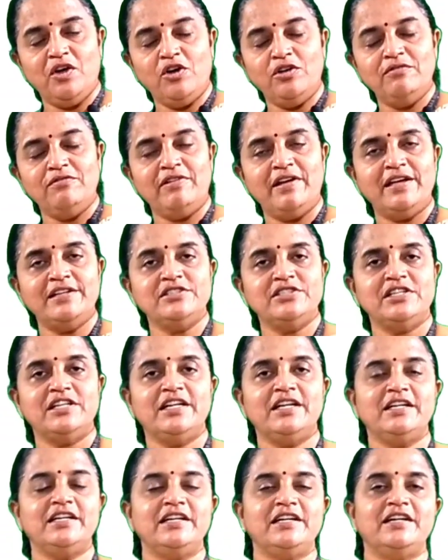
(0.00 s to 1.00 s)
to
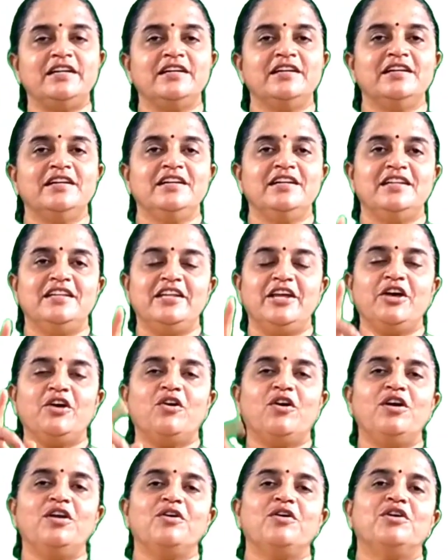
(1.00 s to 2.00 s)
non-flagellated they
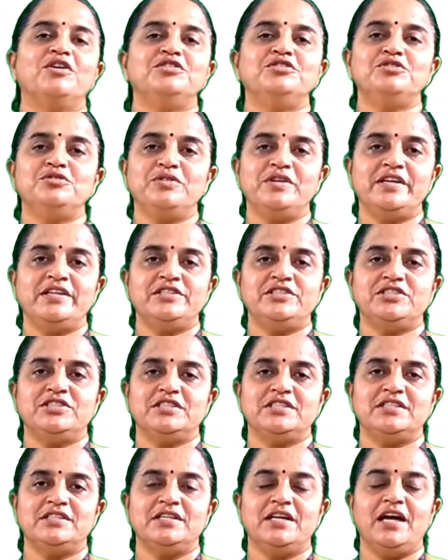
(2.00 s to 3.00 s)
call
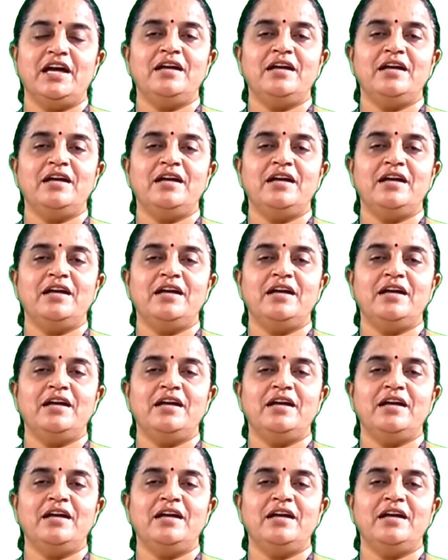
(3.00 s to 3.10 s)
conjugation,